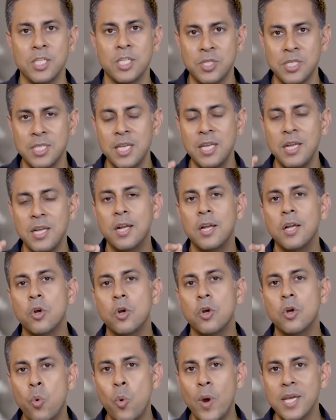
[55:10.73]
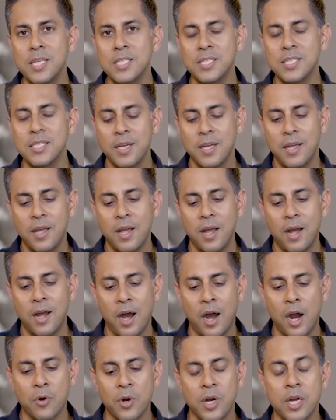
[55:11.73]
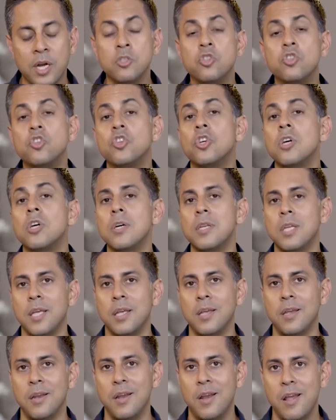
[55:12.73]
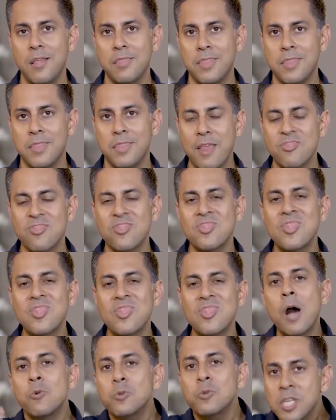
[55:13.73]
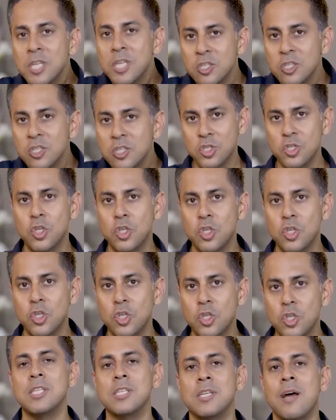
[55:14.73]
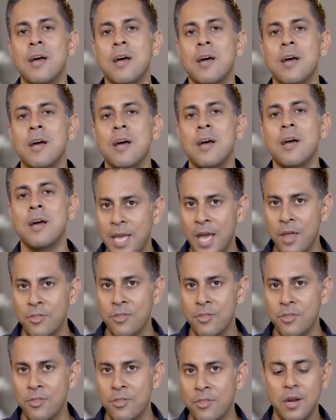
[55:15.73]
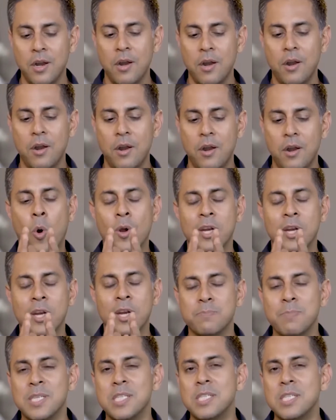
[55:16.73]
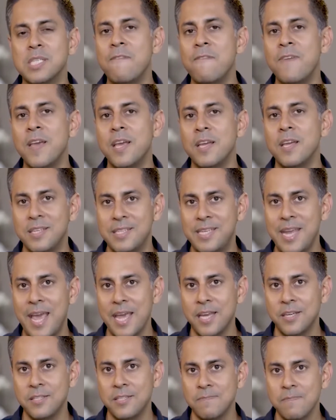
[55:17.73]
You see, Quest are a journey that thousands of students start together on a specific date.